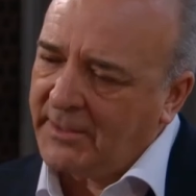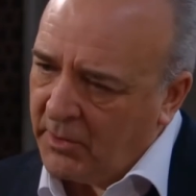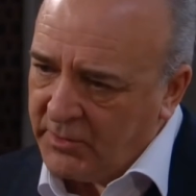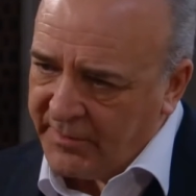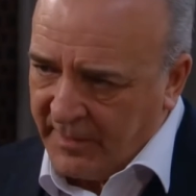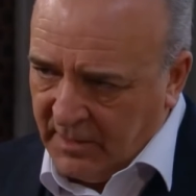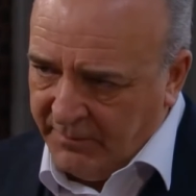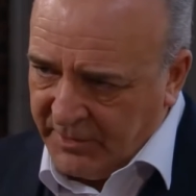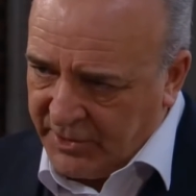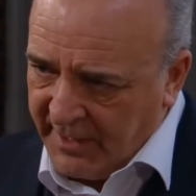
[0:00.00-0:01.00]
know you think you've
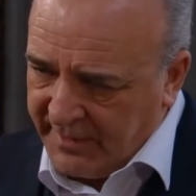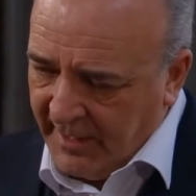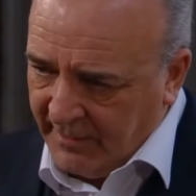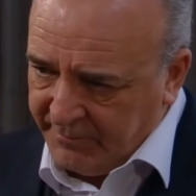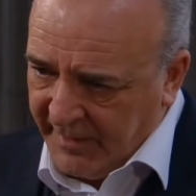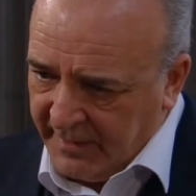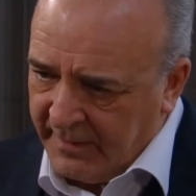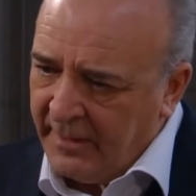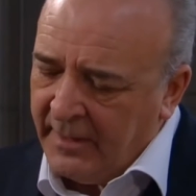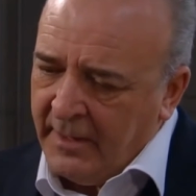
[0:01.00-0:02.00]
been trying to help me.
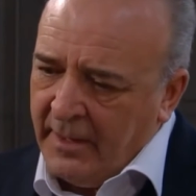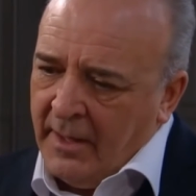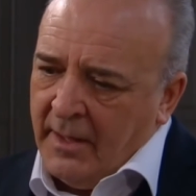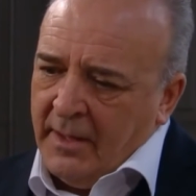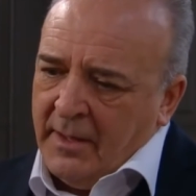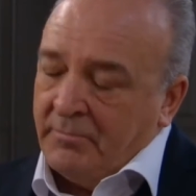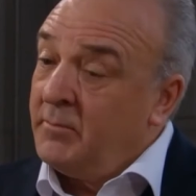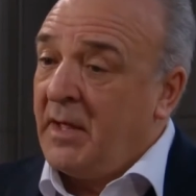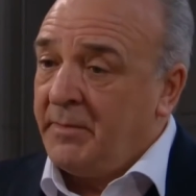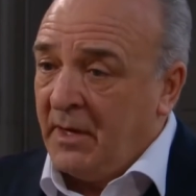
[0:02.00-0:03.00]

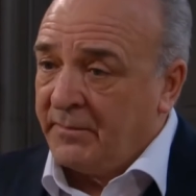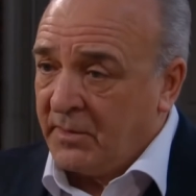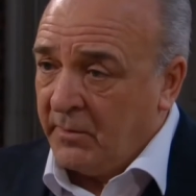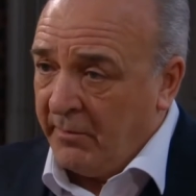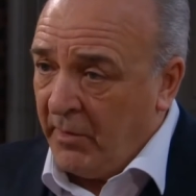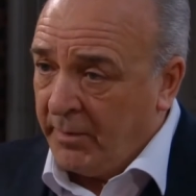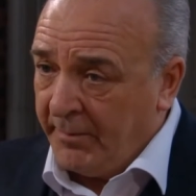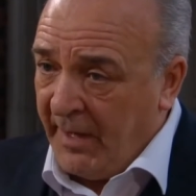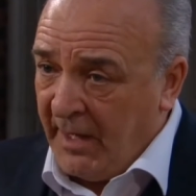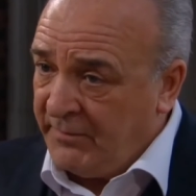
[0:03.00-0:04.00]
Maybe after the way Robert
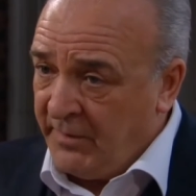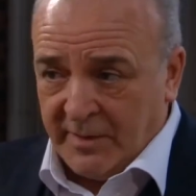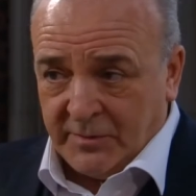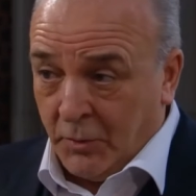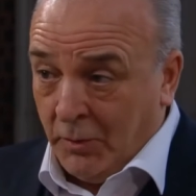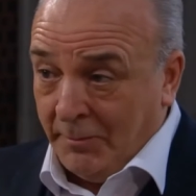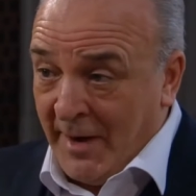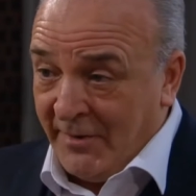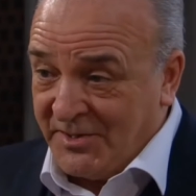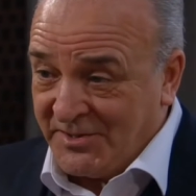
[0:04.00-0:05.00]
behaved, you think that all
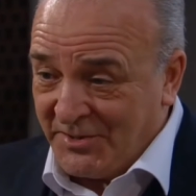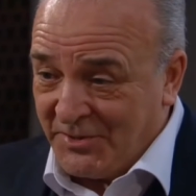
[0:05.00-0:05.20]
marriages are